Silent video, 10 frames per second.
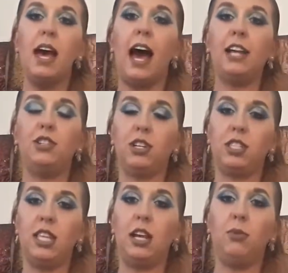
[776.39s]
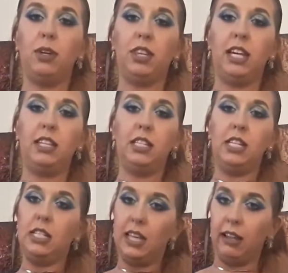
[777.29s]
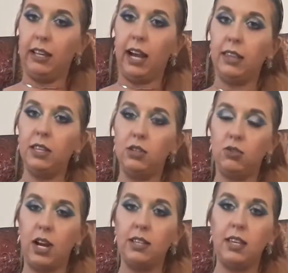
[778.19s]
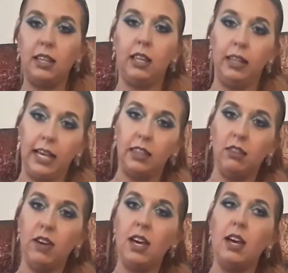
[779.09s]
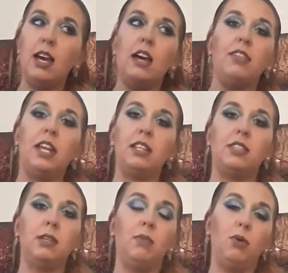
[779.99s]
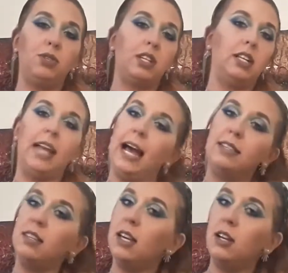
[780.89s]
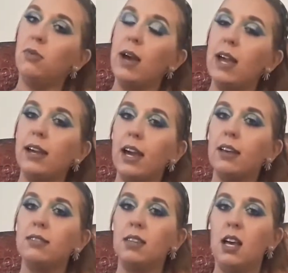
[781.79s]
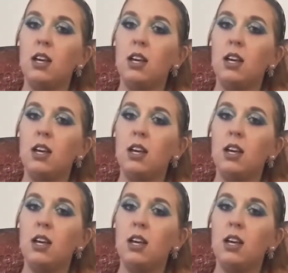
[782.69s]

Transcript: I just think with like the detailing on this dress and the length of it, that it's the most classy in a way, I guess.